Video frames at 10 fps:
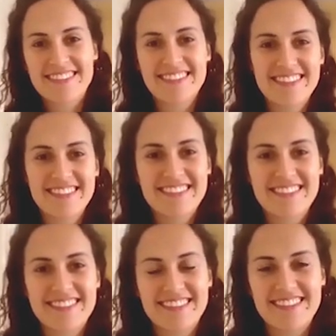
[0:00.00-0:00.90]

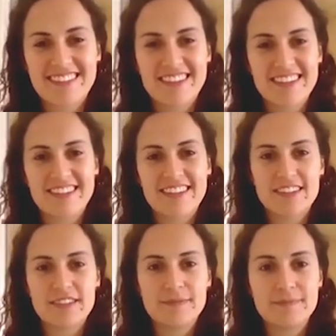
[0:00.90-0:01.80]

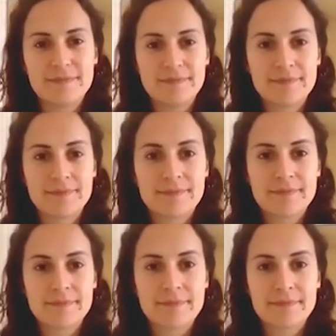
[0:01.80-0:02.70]

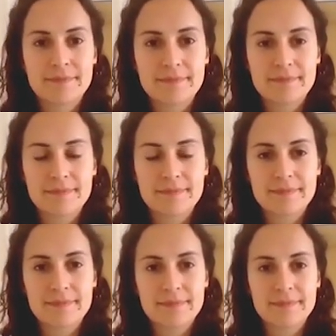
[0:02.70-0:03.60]

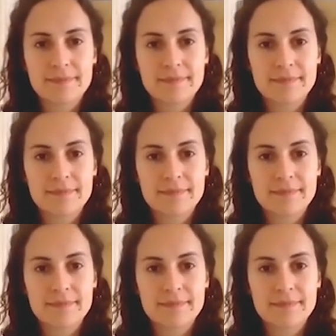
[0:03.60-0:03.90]
(not speaking)